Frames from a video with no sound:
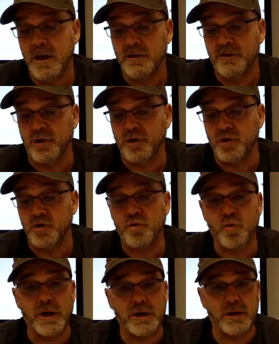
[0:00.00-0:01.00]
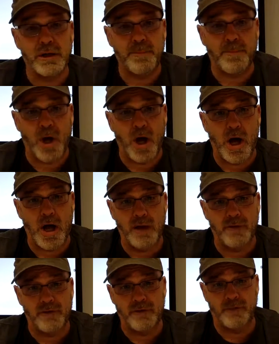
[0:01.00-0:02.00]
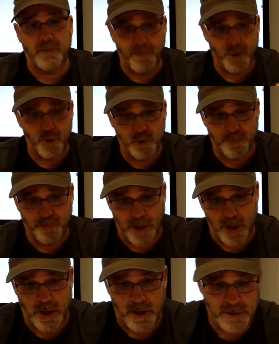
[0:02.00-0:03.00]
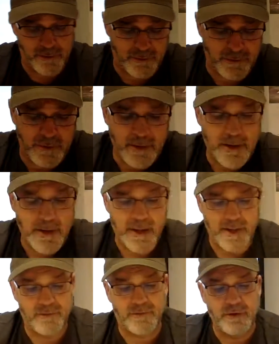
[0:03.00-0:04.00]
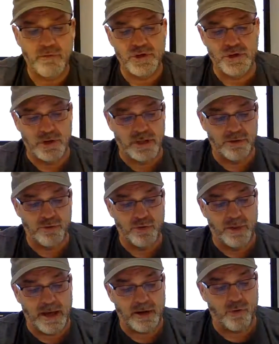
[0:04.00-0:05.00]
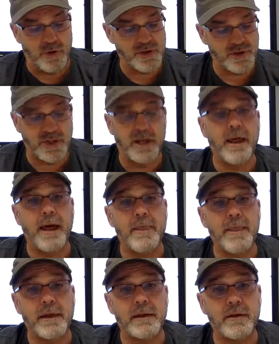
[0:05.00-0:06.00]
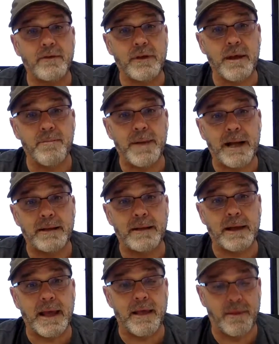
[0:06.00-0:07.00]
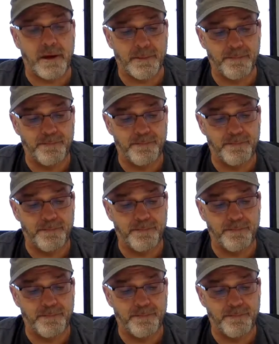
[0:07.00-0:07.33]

So you quickly pause, boom, pause, see what you can do with that question, and then let's get back together.